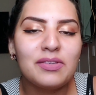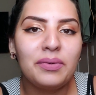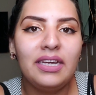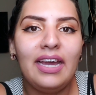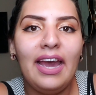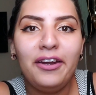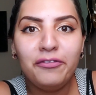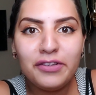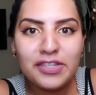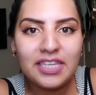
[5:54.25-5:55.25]
We had our
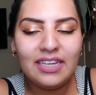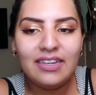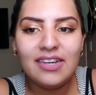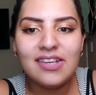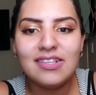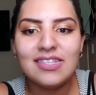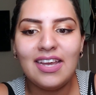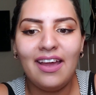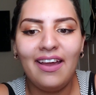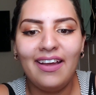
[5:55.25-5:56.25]
first kiss,
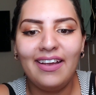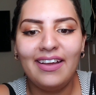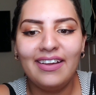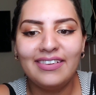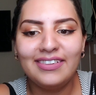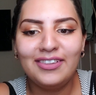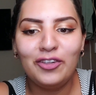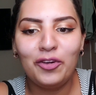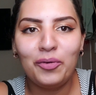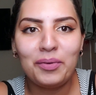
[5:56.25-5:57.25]
and you know,